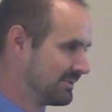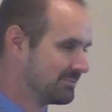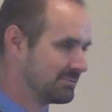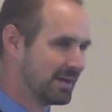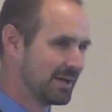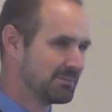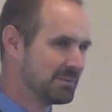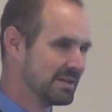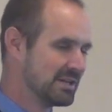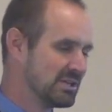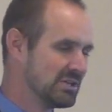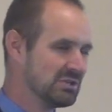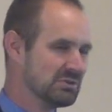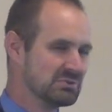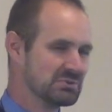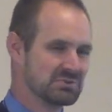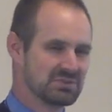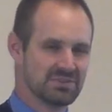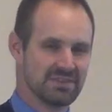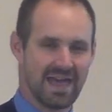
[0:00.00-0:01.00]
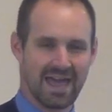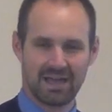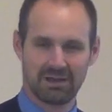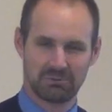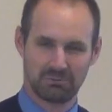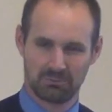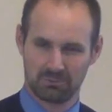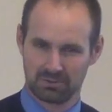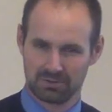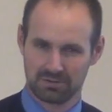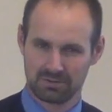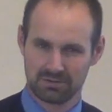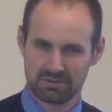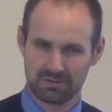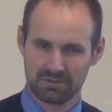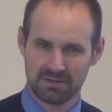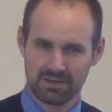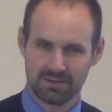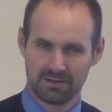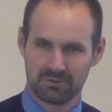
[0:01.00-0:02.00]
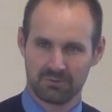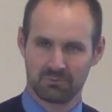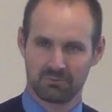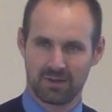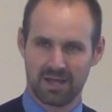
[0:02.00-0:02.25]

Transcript: Why would he use that word? Well,